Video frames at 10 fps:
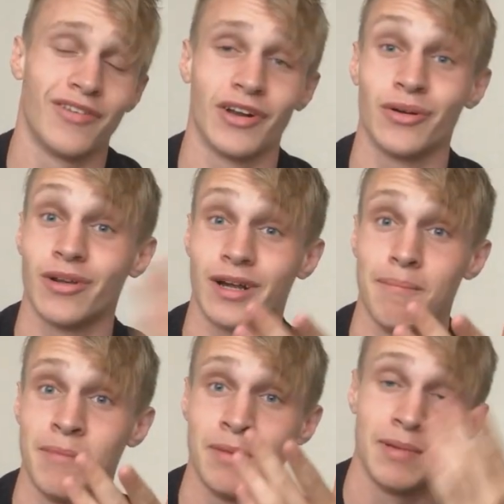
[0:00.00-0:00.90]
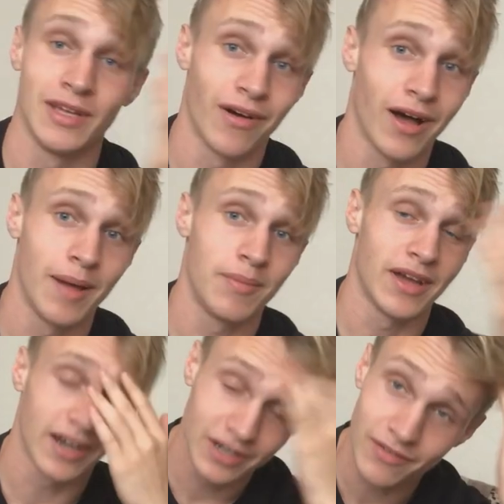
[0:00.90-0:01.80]
if I'd have got like a mid B or high B,
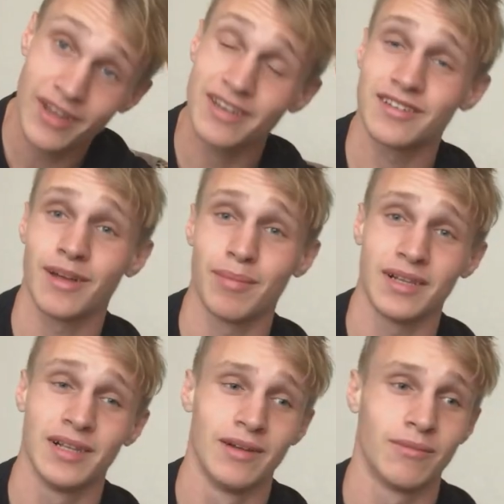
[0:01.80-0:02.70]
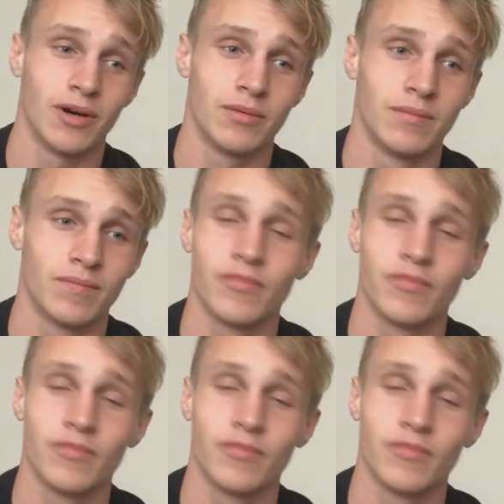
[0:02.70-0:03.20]
I could have had double, well,